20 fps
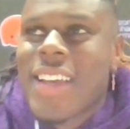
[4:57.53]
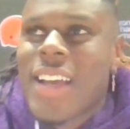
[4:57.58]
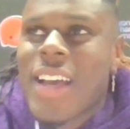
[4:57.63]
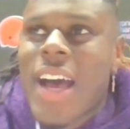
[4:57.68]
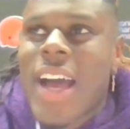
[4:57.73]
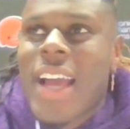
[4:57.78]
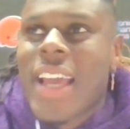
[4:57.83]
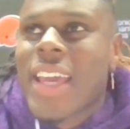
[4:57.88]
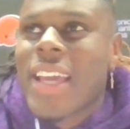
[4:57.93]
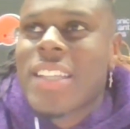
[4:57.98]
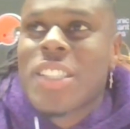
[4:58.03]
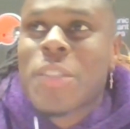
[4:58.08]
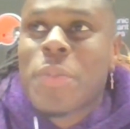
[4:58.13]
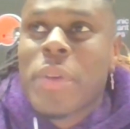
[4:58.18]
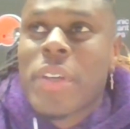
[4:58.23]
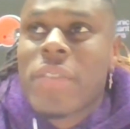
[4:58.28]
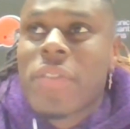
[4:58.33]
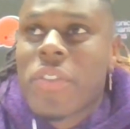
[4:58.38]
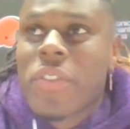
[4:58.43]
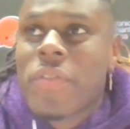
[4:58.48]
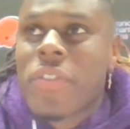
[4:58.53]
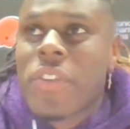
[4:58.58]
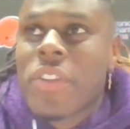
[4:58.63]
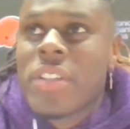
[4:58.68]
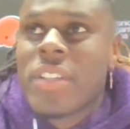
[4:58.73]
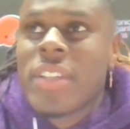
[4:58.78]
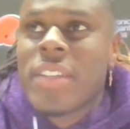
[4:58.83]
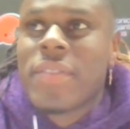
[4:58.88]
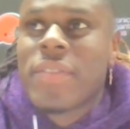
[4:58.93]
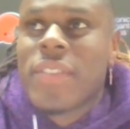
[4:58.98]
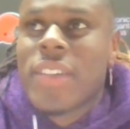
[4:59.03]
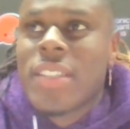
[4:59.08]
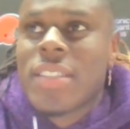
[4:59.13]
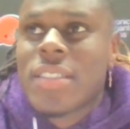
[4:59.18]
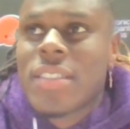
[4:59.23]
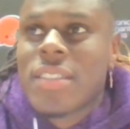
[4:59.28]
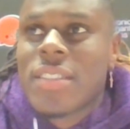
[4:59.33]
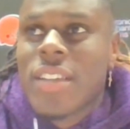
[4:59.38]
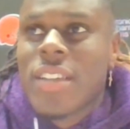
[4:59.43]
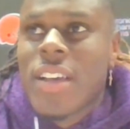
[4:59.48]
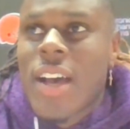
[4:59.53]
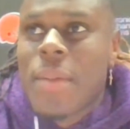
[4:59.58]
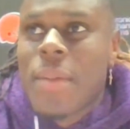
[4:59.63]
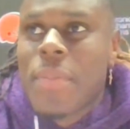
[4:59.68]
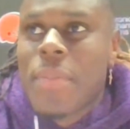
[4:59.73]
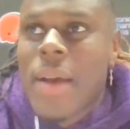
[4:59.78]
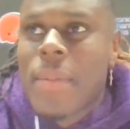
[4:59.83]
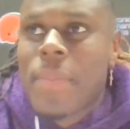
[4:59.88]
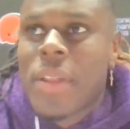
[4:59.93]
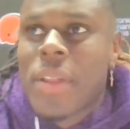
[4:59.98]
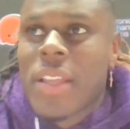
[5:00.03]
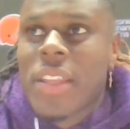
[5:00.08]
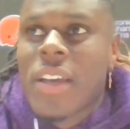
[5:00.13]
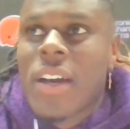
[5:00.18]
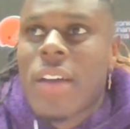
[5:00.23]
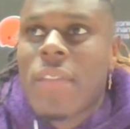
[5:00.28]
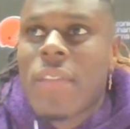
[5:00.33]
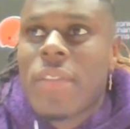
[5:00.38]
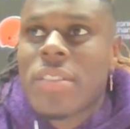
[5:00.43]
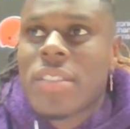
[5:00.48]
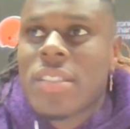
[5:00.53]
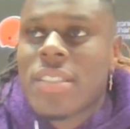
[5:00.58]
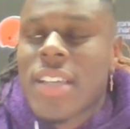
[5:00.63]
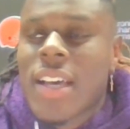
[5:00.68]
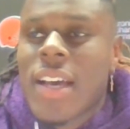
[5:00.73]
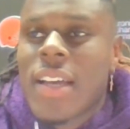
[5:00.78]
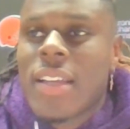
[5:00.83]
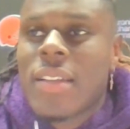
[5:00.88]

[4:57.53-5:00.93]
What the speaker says: I can't speak for the defense. I play on the offensive side,